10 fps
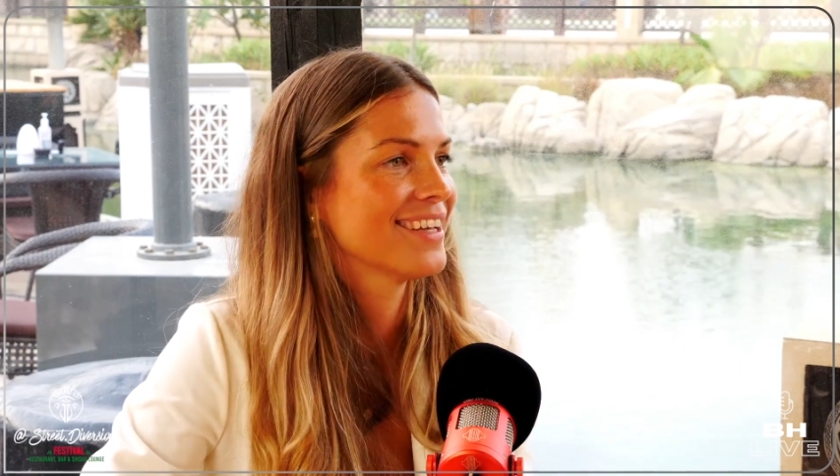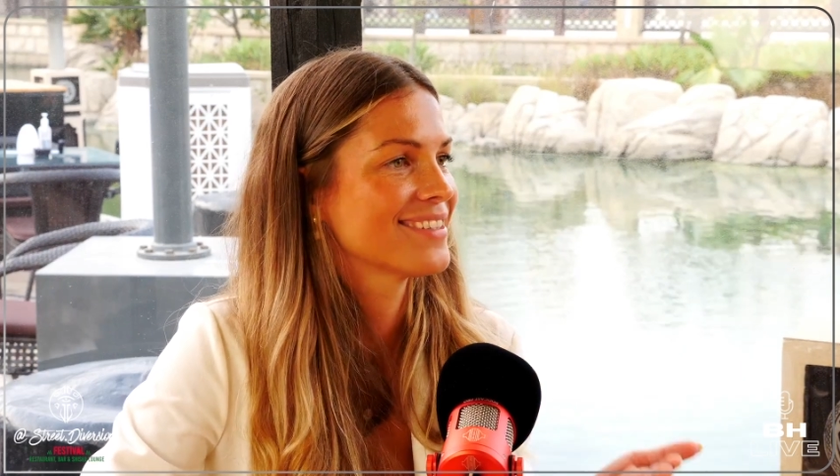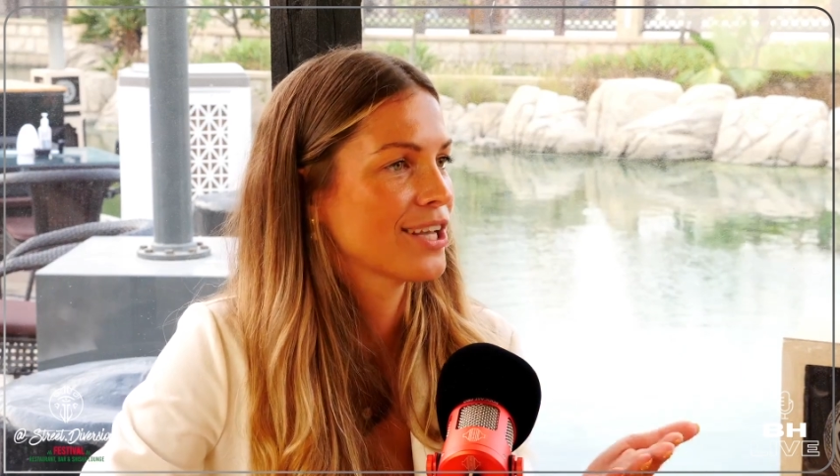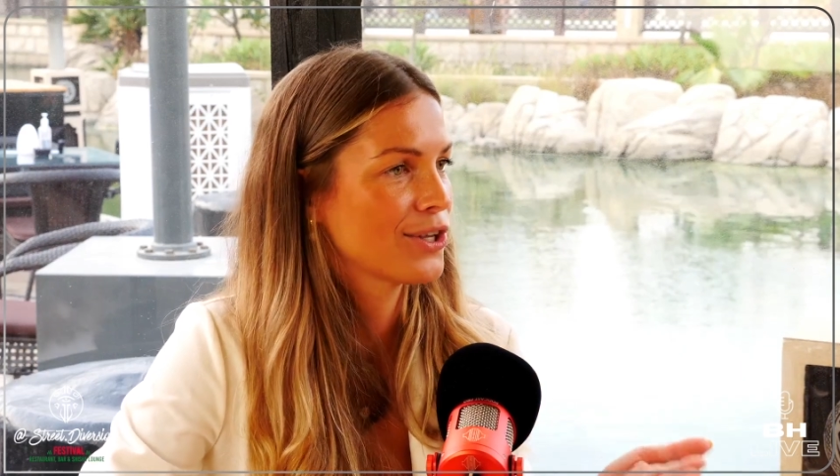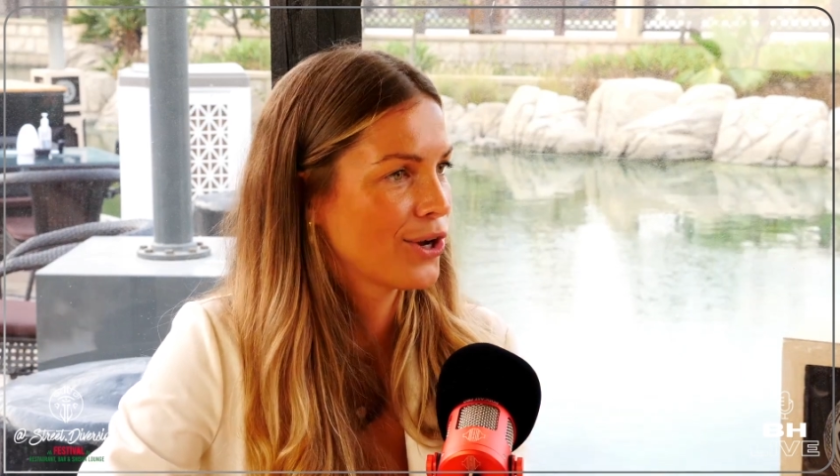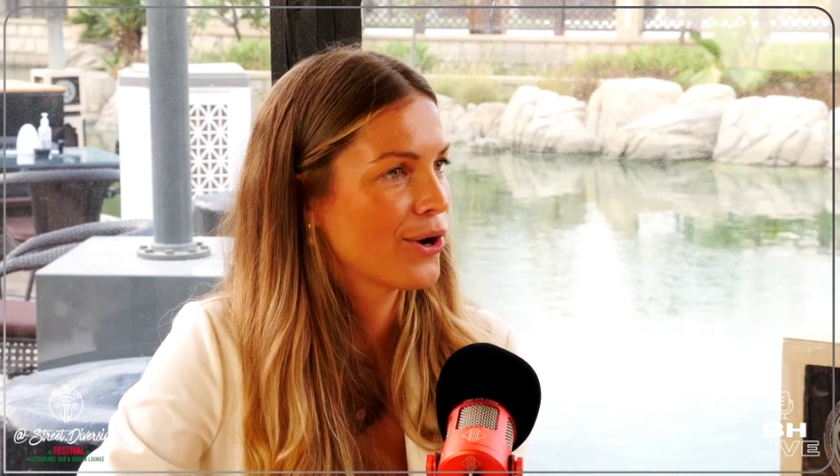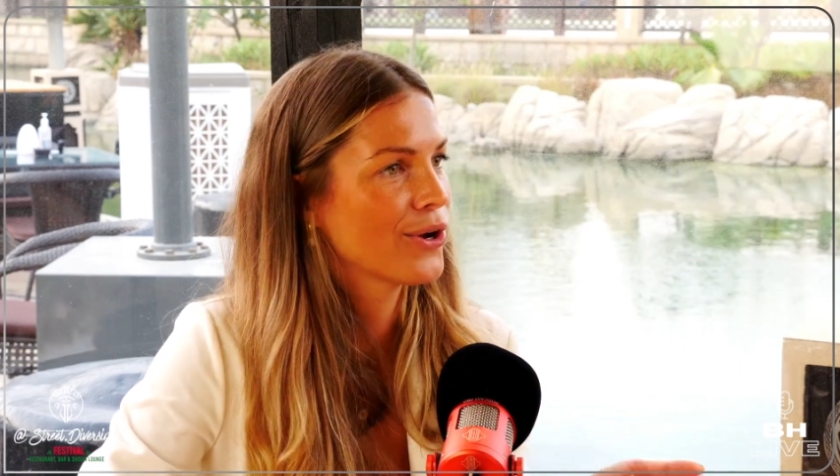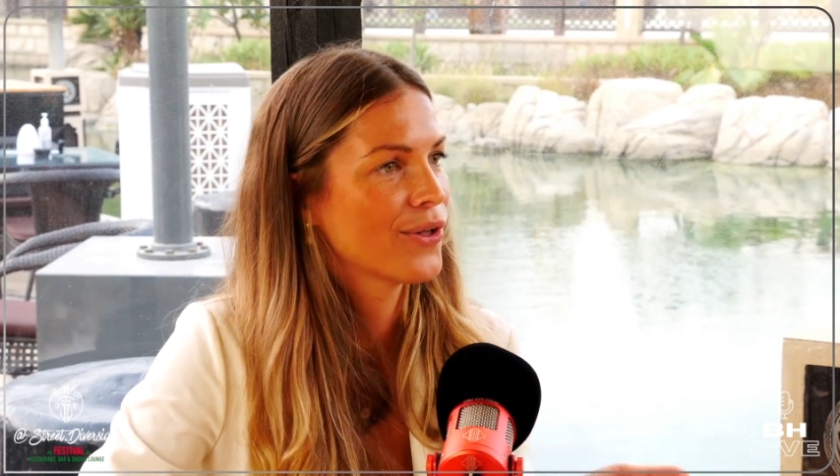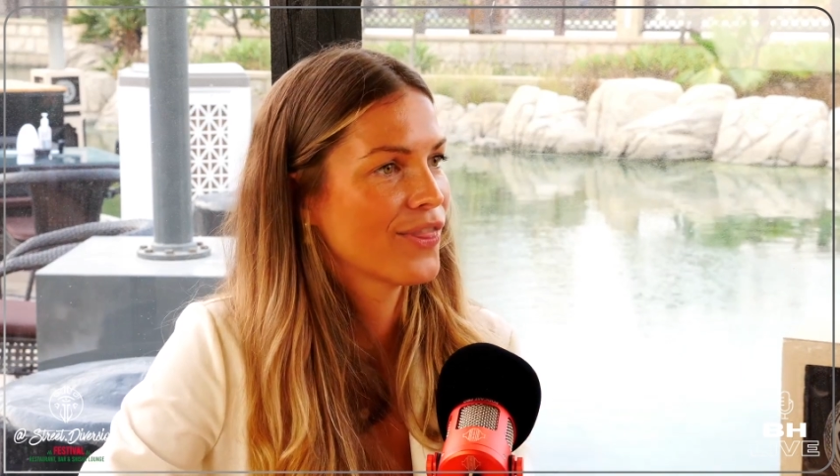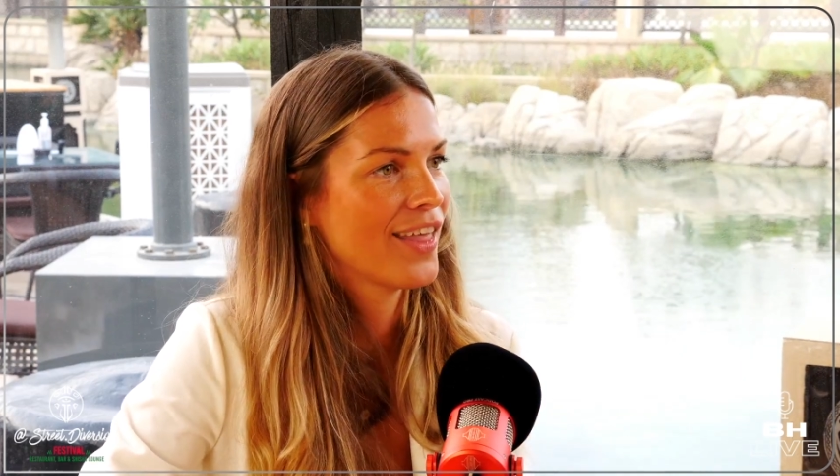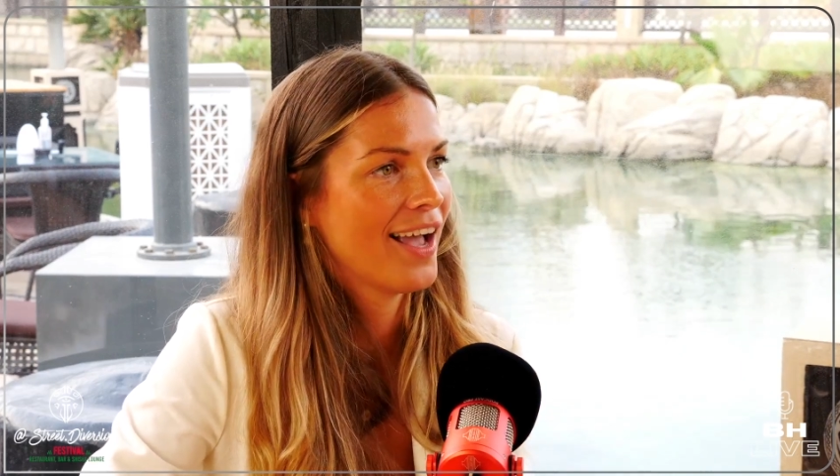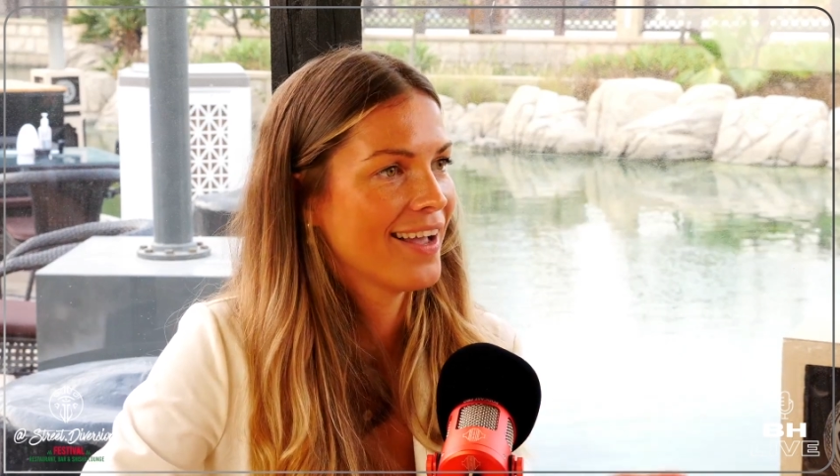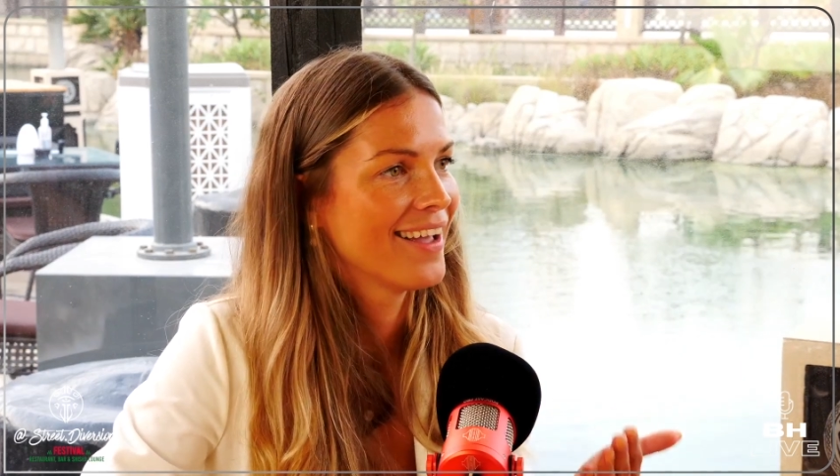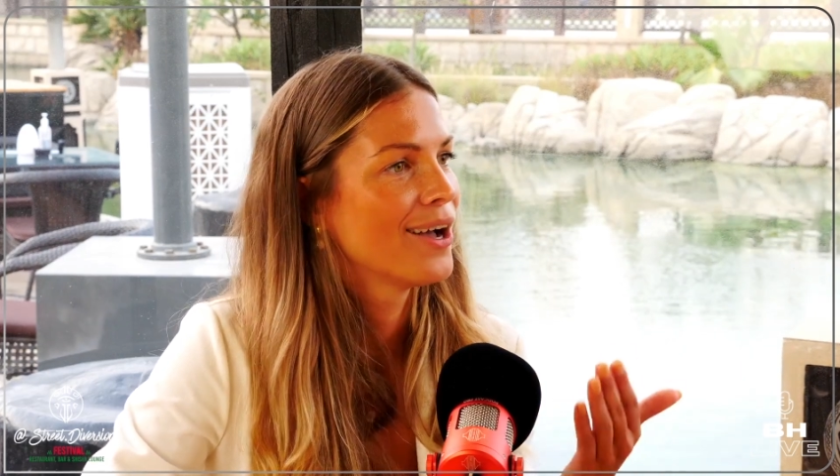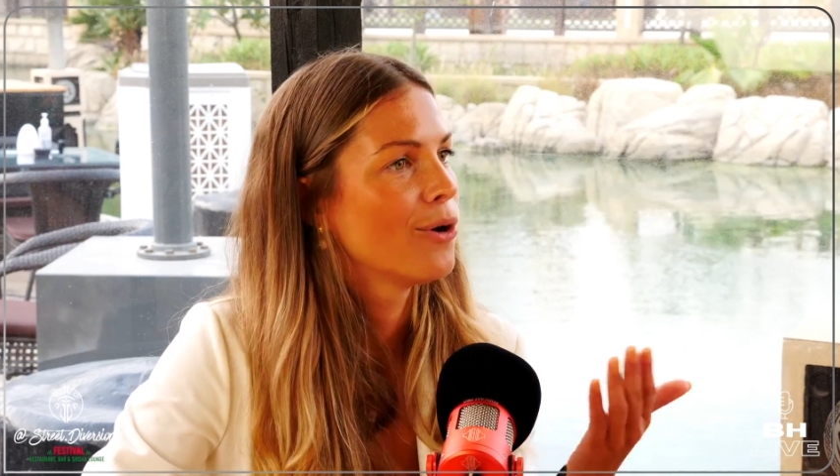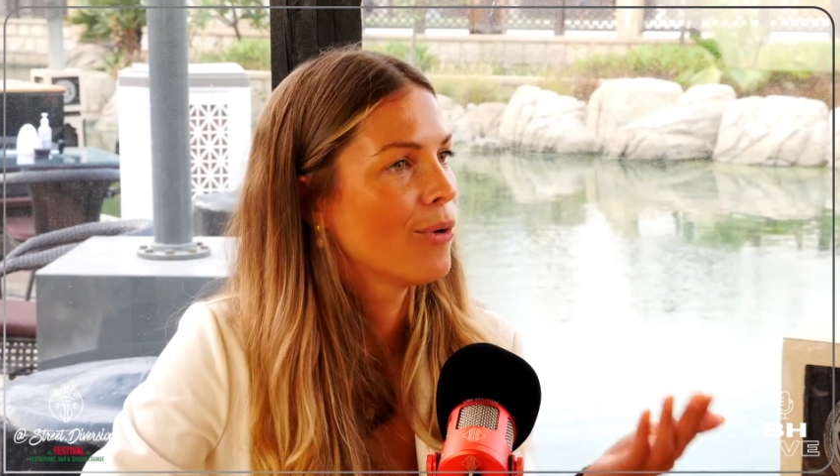It's like you're going on that